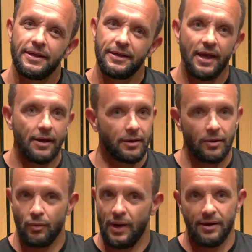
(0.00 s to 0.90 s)
Yeah,
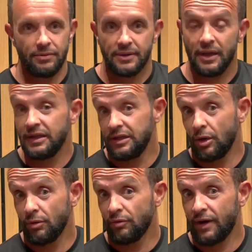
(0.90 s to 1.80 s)
wow.
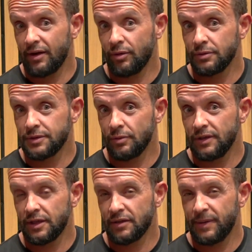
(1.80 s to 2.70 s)
The record's only
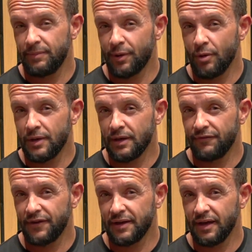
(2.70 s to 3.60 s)
just been broken, I
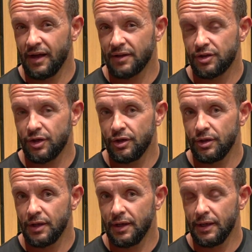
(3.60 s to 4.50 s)
think, last year.
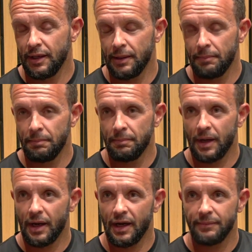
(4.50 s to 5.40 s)

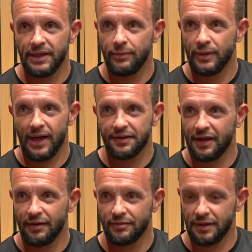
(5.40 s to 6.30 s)
I mean, we had
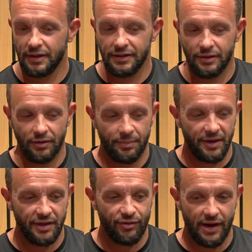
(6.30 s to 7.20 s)
that, the
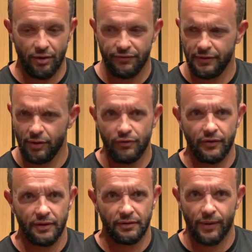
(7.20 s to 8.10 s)
British record for
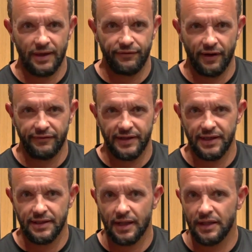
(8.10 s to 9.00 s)
over 25
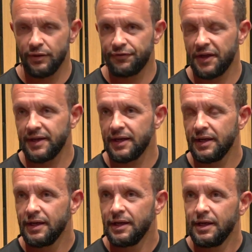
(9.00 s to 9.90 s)
years. And you think,
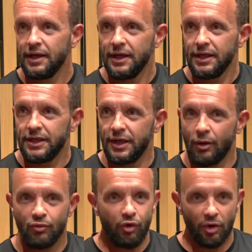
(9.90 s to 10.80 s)

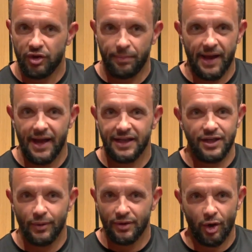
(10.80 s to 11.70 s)
Roger Black,
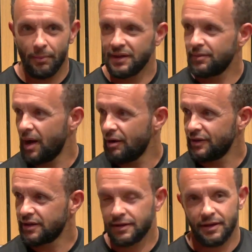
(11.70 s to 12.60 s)
Ewan Thomas, Mark
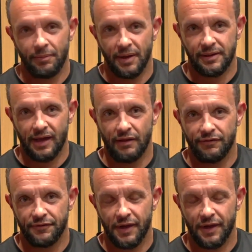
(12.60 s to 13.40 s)
Richardson, myself...